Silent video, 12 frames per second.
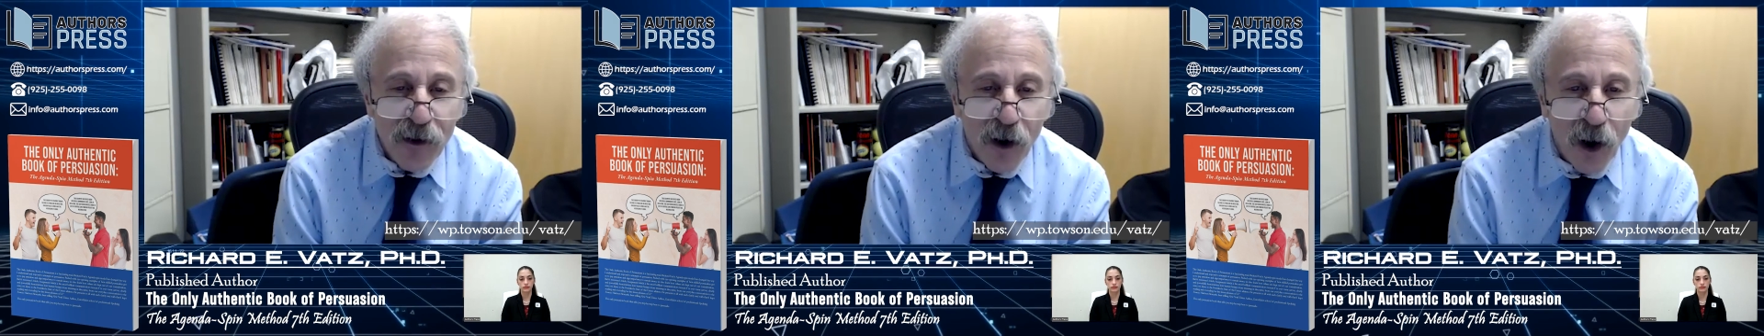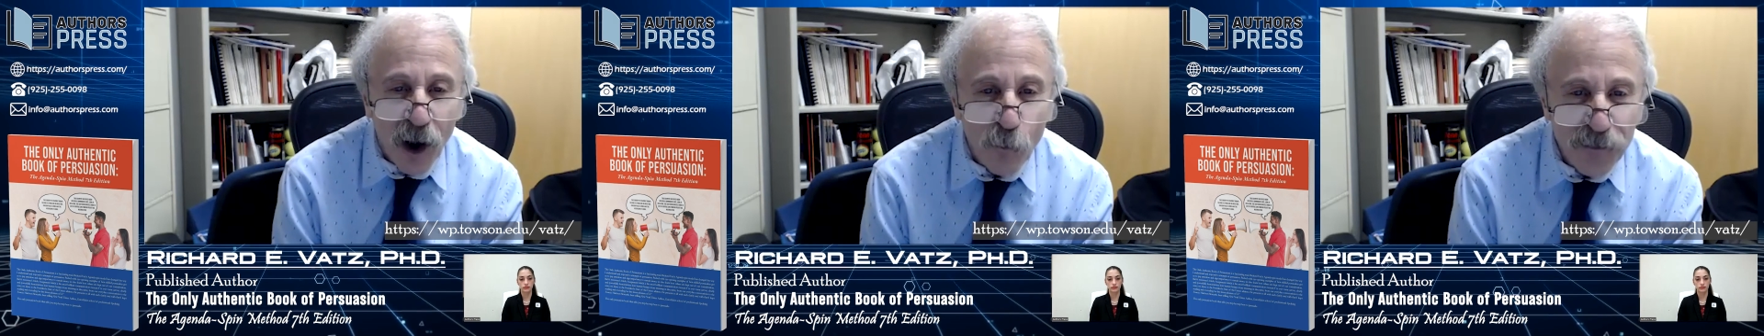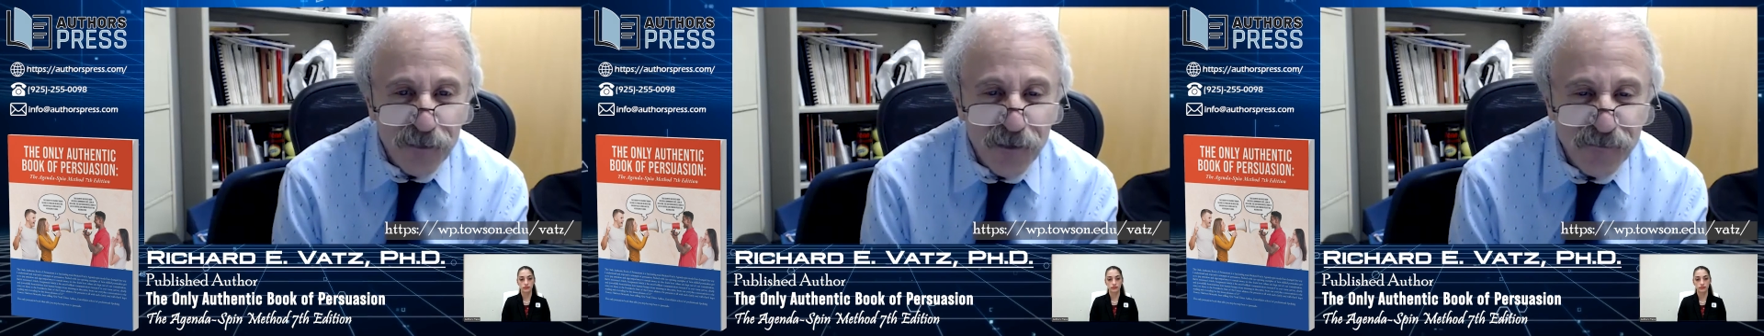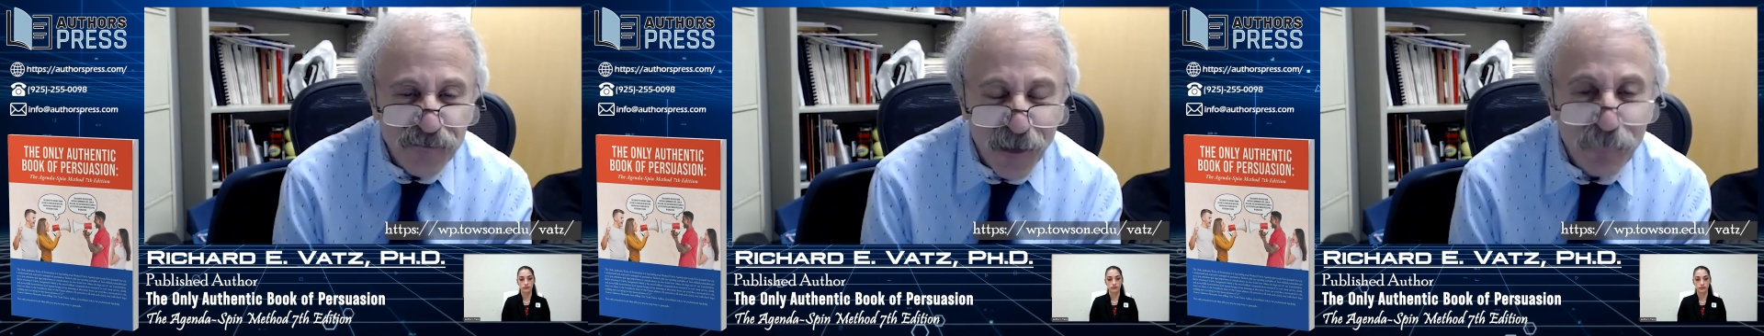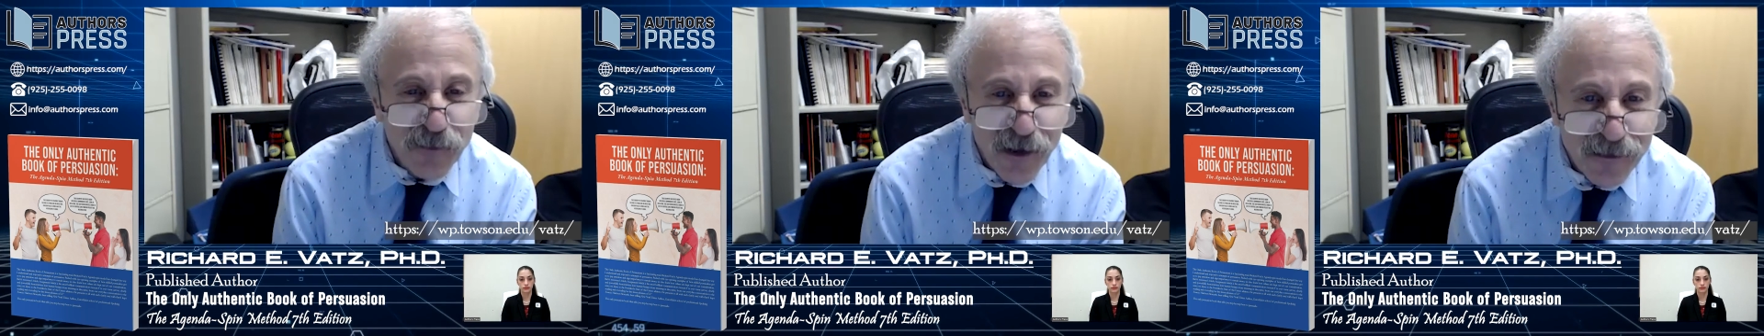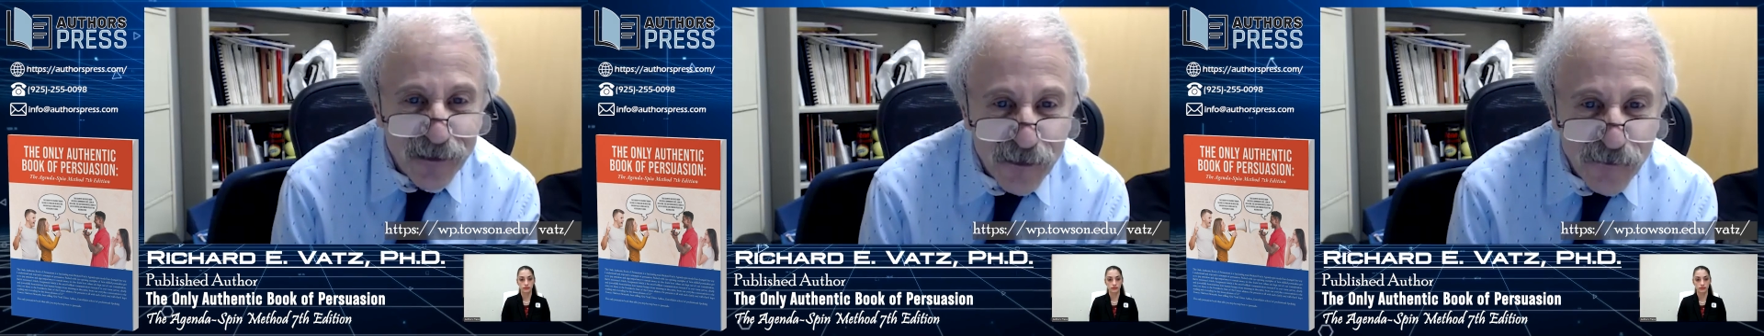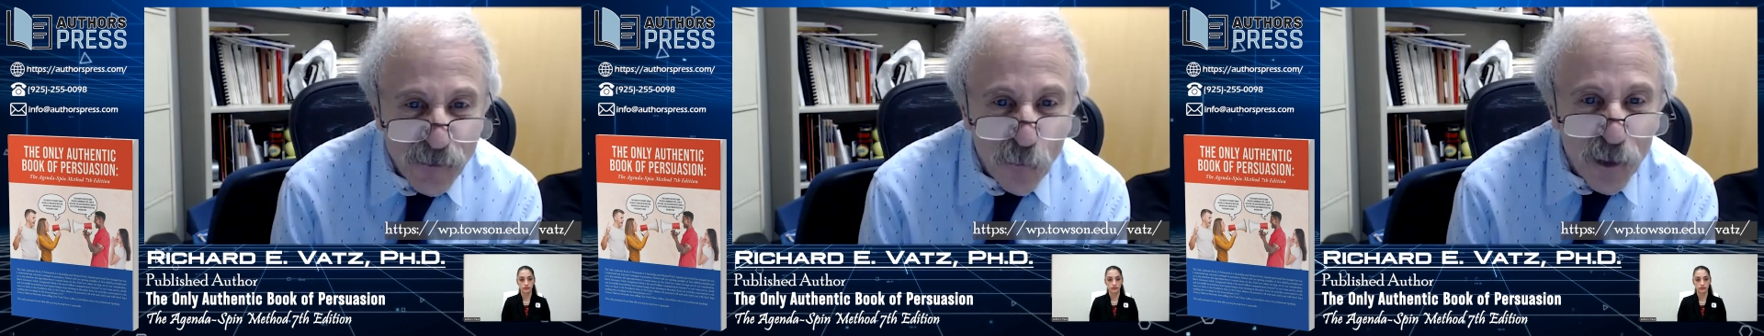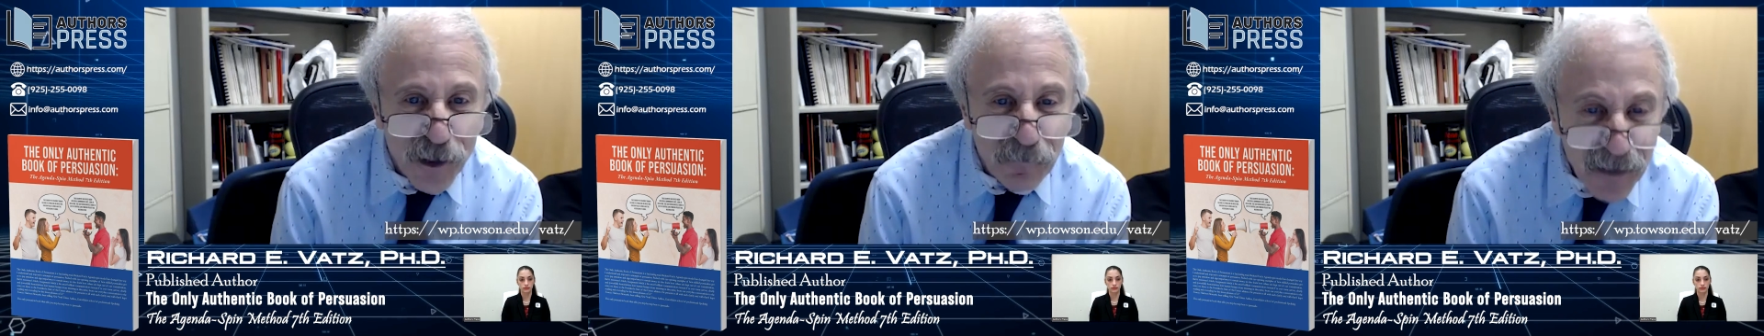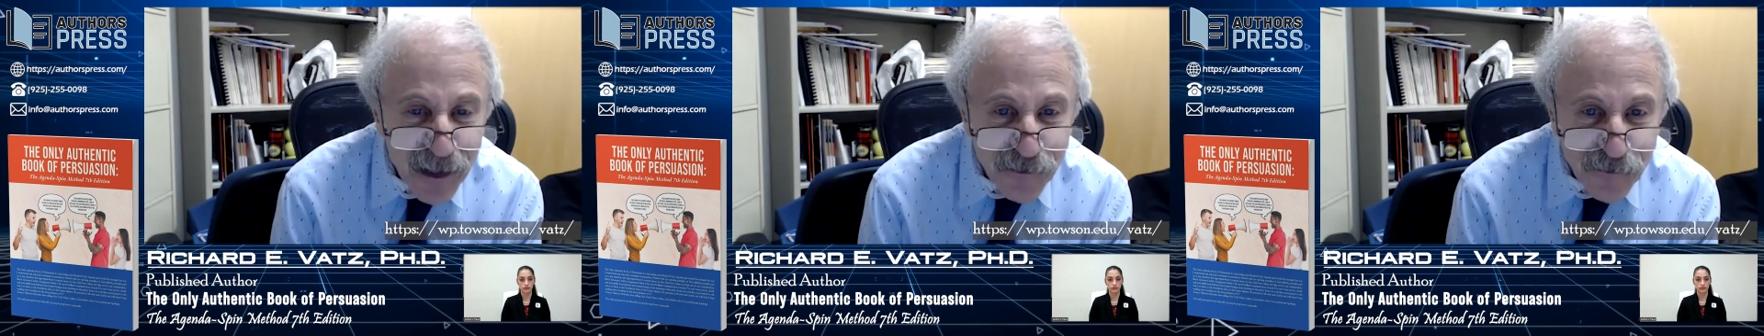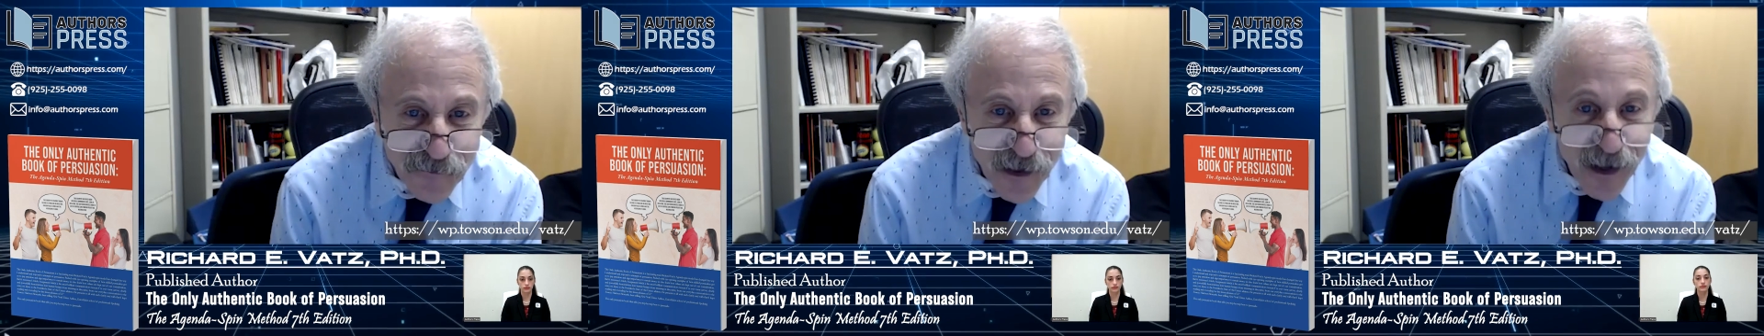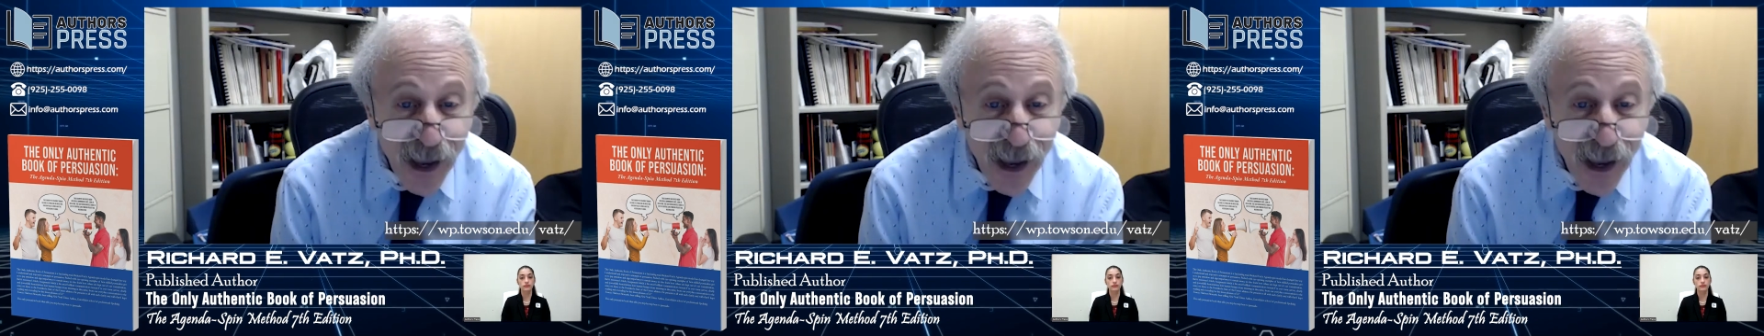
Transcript: on what the subject is and what it means.